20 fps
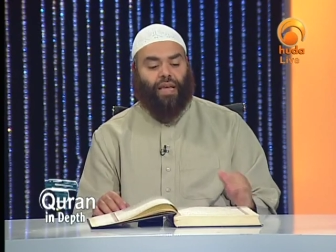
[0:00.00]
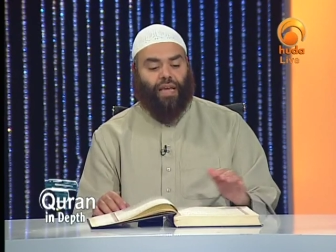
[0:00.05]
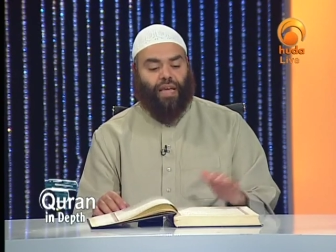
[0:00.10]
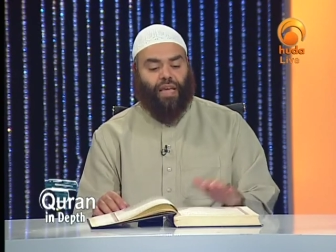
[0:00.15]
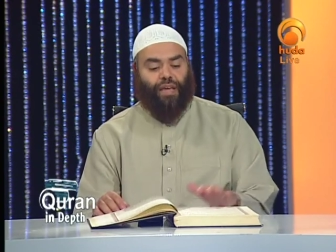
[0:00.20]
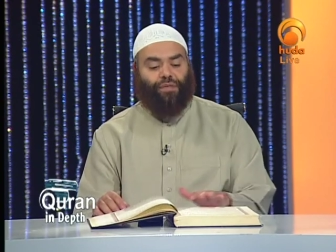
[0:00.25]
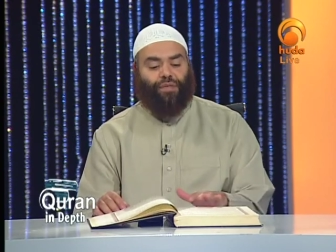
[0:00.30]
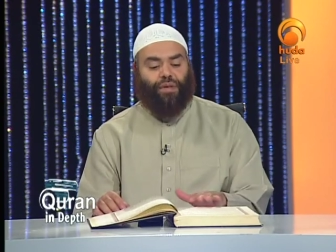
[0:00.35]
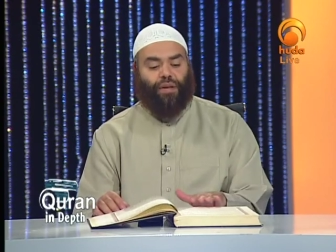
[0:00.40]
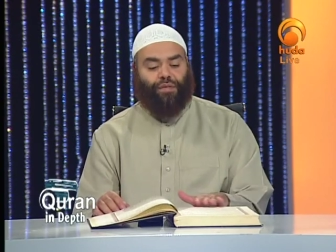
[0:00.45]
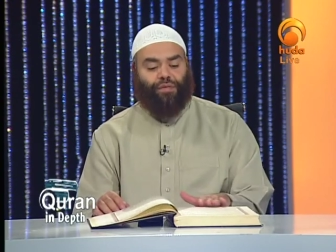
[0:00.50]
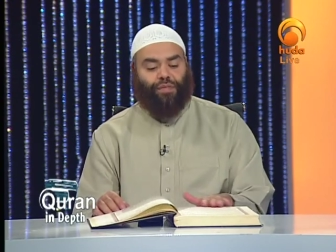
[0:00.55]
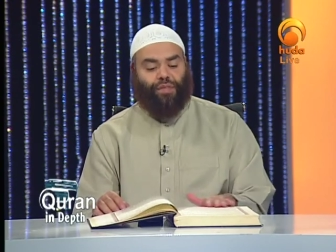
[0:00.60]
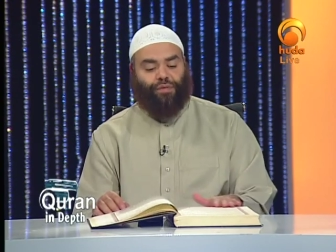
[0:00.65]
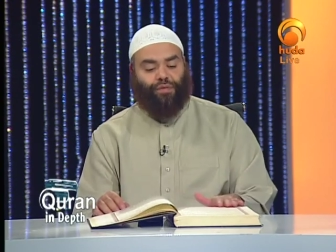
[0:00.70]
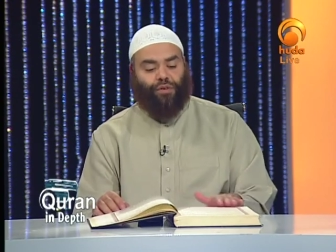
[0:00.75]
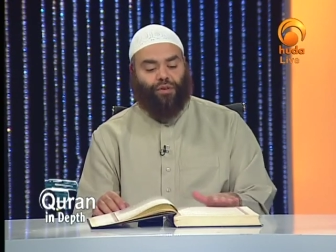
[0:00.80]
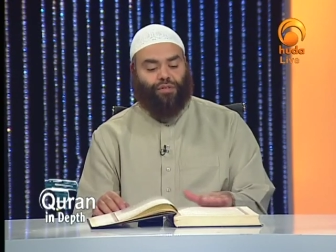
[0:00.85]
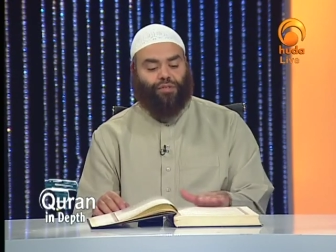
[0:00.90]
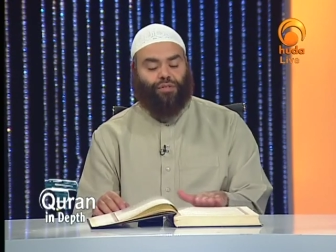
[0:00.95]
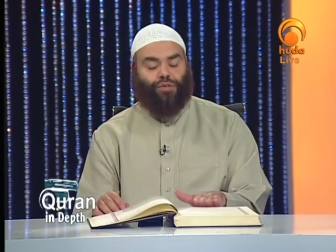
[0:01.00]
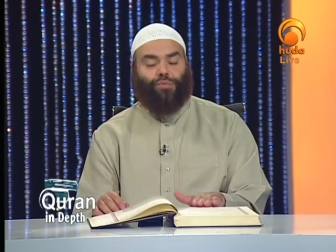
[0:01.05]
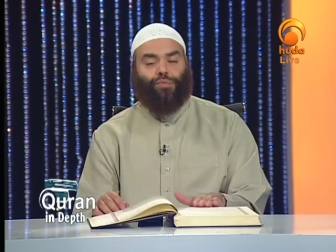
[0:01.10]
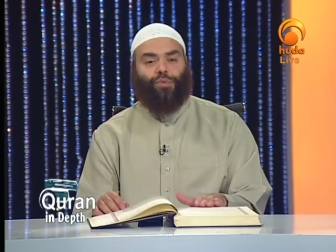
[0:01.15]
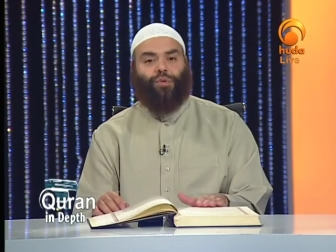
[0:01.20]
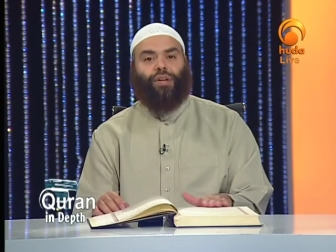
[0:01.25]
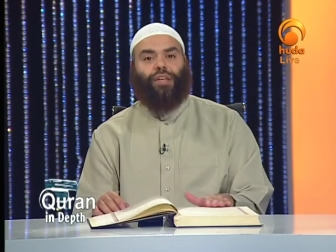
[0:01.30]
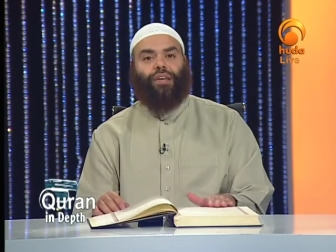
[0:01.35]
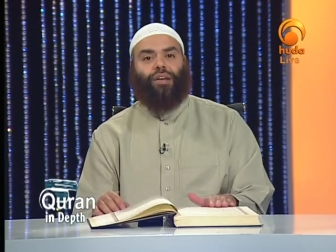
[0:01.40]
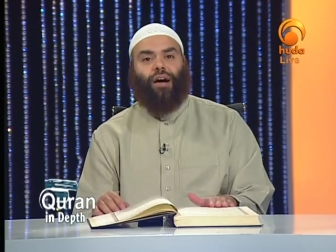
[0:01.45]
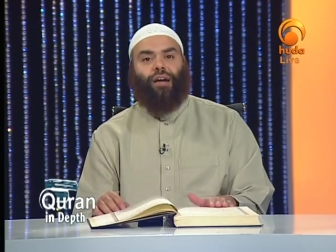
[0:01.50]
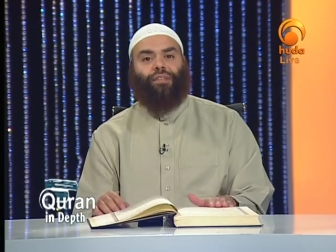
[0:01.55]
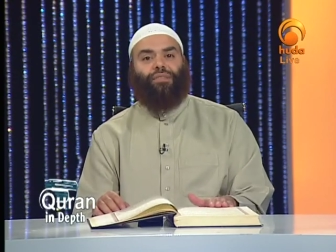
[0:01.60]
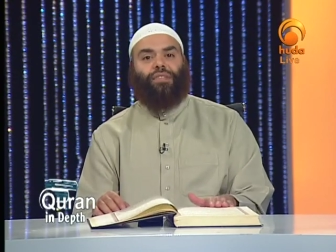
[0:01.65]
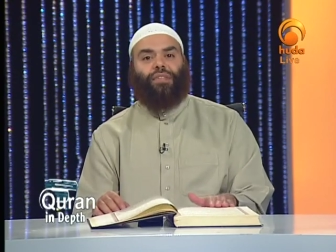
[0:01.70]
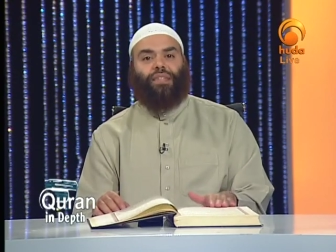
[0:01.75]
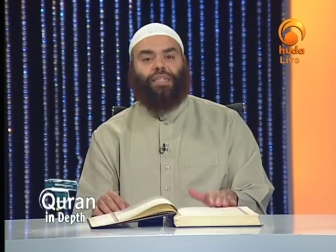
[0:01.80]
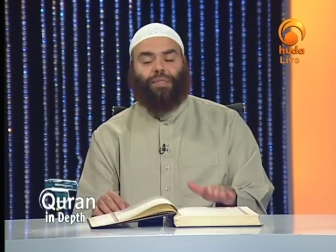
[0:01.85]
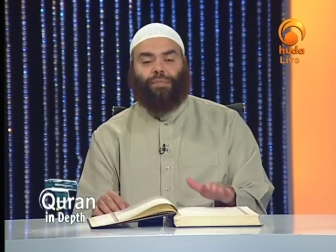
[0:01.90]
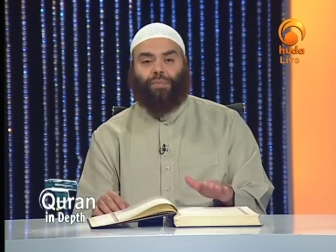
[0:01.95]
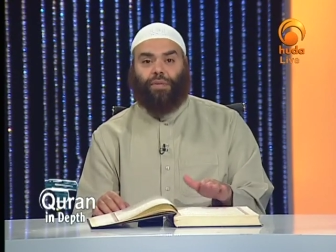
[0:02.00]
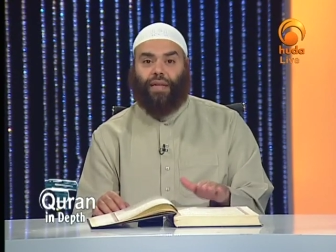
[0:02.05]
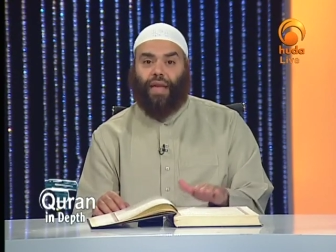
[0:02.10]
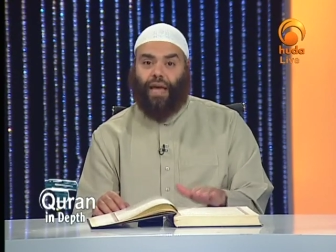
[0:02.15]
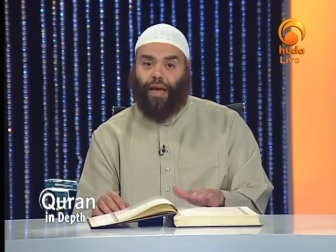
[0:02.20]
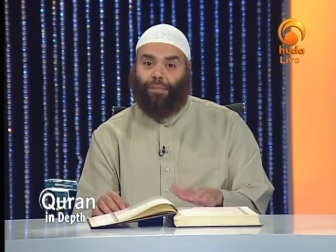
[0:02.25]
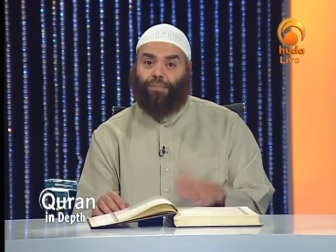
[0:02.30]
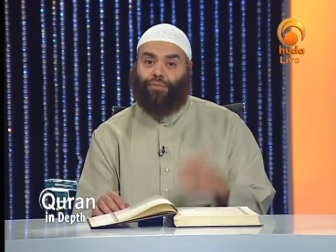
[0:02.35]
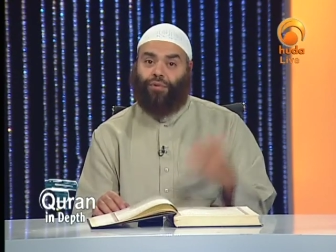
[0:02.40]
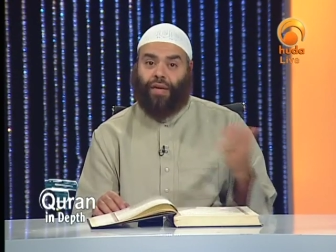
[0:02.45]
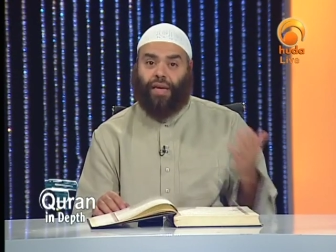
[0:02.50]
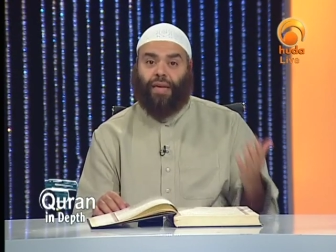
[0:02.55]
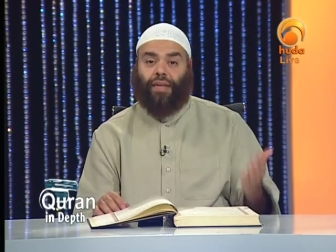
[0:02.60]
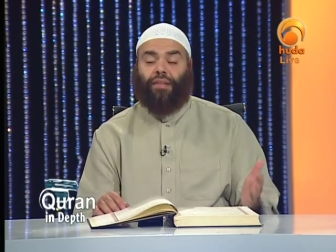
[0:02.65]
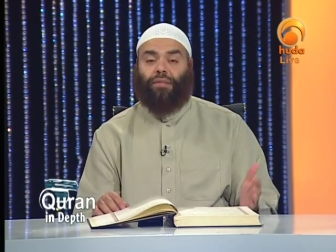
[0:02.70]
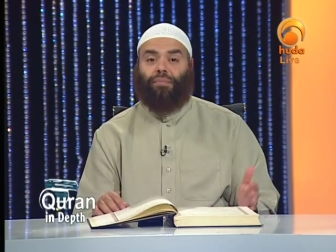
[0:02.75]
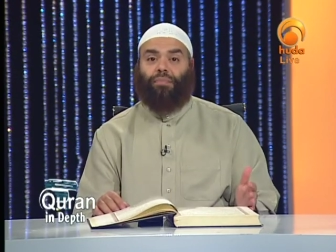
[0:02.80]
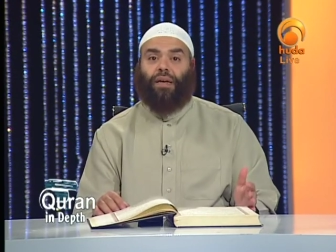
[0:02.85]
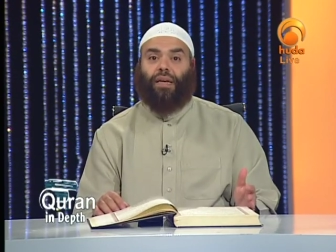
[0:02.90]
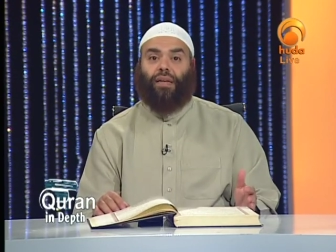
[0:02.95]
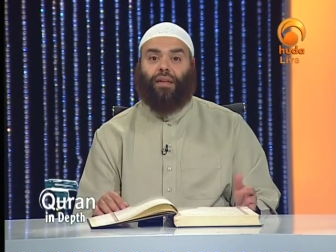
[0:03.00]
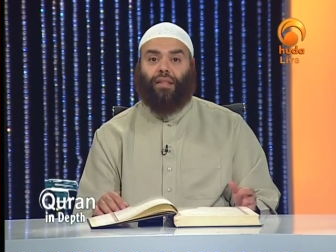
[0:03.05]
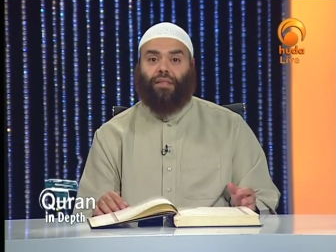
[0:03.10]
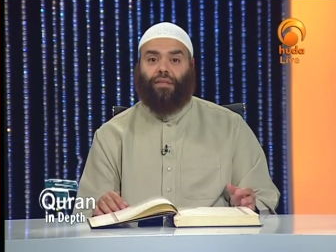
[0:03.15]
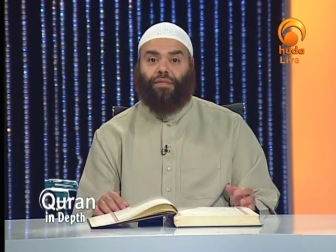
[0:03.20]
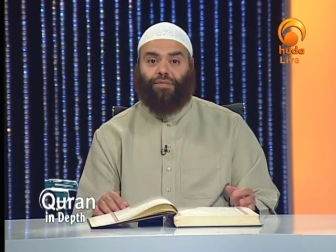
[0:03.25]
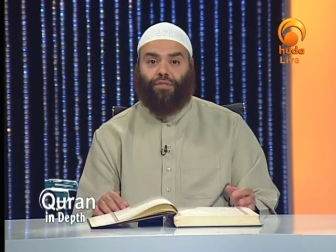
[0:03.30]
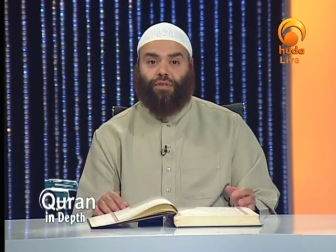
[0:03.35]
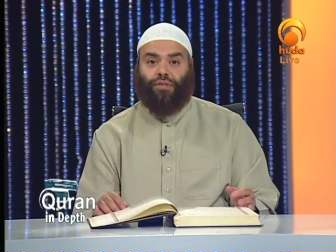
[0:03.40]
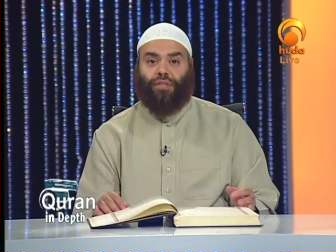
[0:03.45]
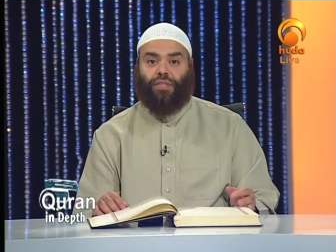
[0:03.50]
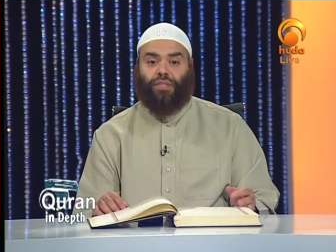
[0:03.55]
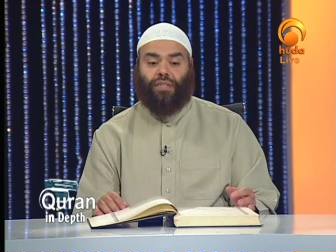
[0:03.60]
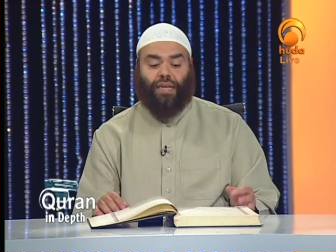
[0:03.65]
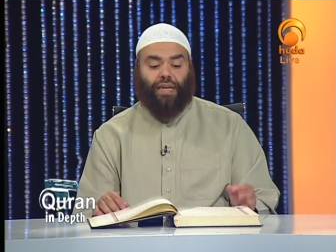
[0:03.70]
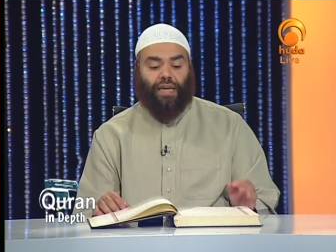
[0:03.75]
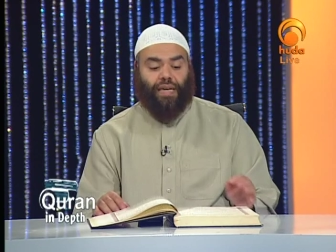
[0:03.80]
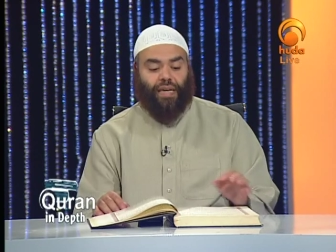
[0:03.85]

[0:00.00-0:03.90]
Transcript: Even if the verse, the ruling of it has been abrogated by another verse,